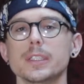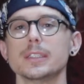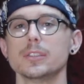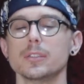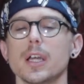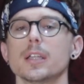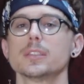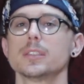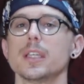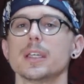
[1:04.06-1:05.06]
these
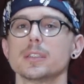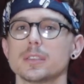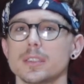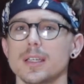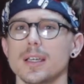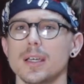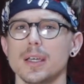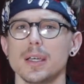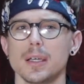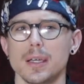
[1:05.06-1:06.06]
United States.
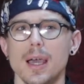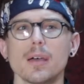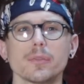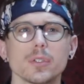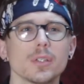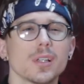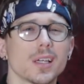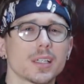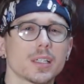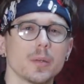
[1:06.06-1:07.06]
After
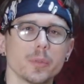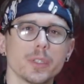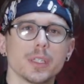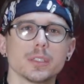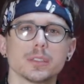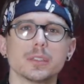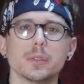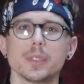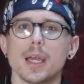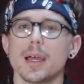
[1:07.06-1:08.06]
like a couple years of
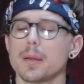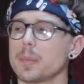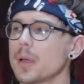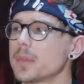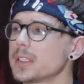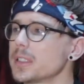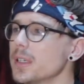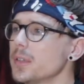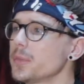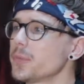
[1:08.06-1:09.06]
doing that by
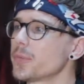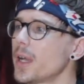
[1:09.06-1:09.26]
myself,